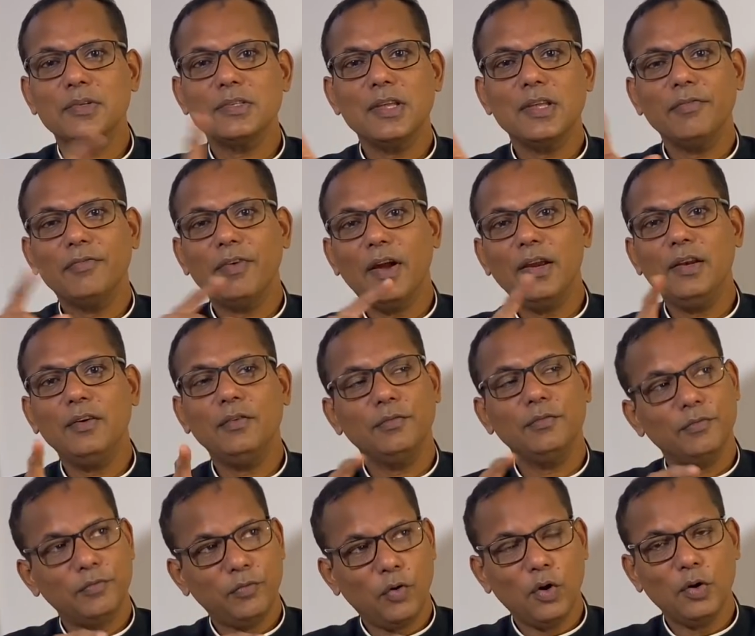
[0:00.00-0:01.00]
They find
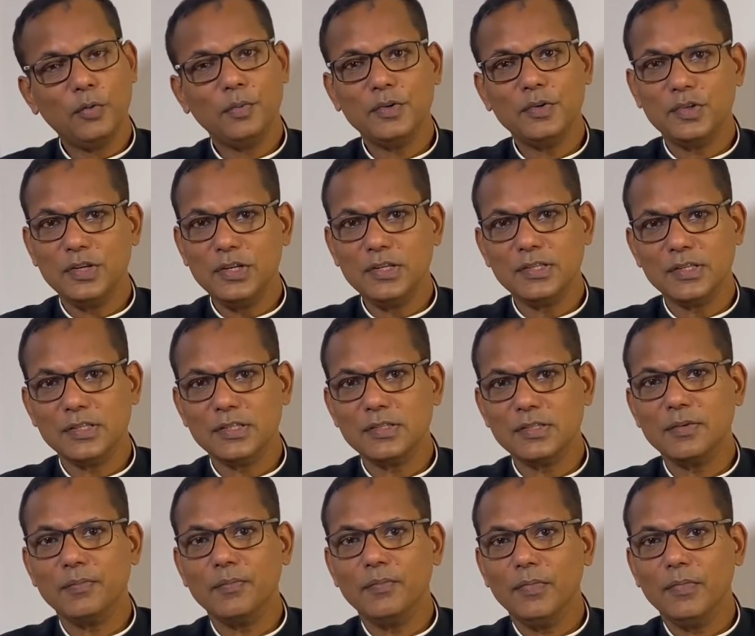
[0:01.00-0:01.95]
fault with Jesus.